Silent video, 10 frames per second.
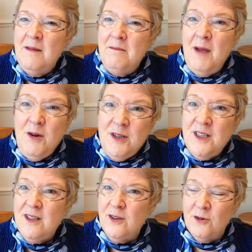
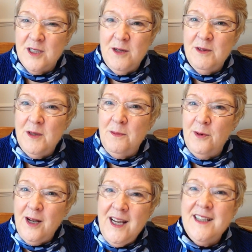Most thought it was a
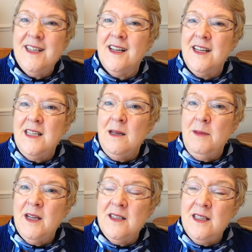brilliant idea
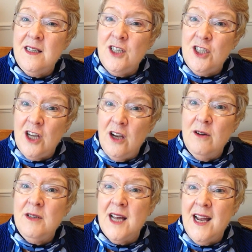because it
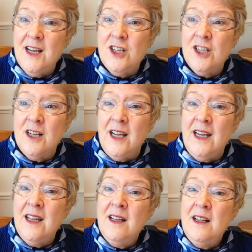showed actually